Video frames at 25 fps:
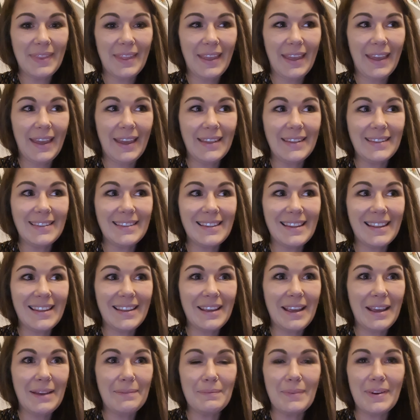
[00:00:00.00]
And
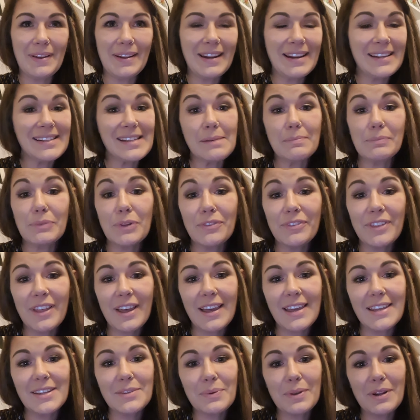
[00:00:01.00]
an example of
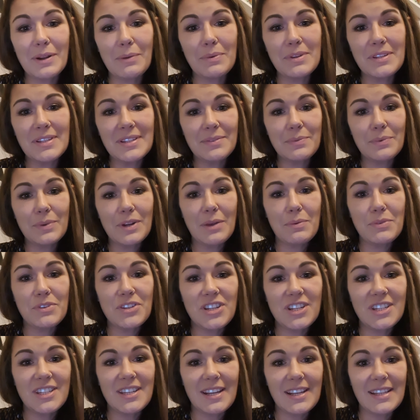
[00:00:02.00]
that is when I was
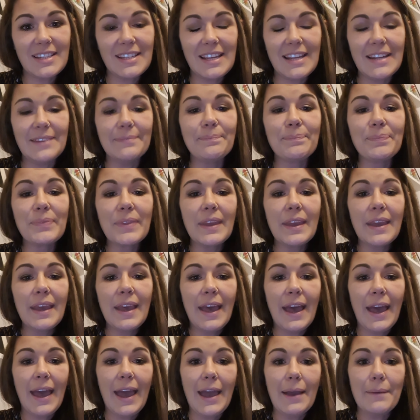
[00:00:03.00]
just 16,
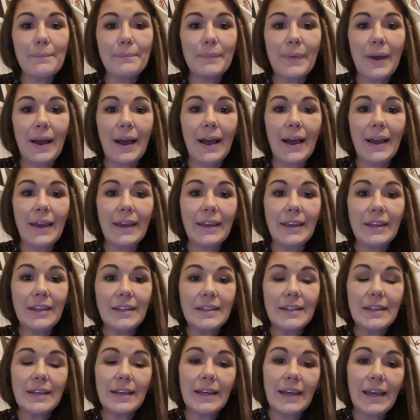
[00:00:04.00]
I
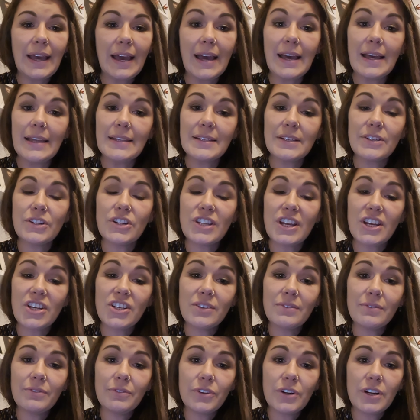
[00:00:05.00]
had an
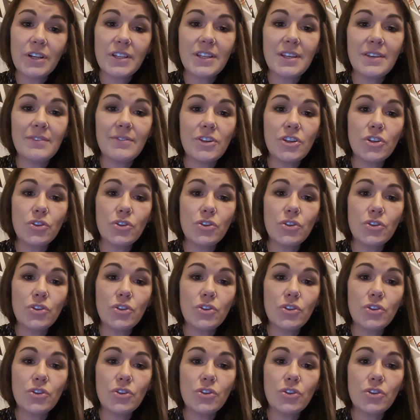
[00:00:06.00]
audition for a TV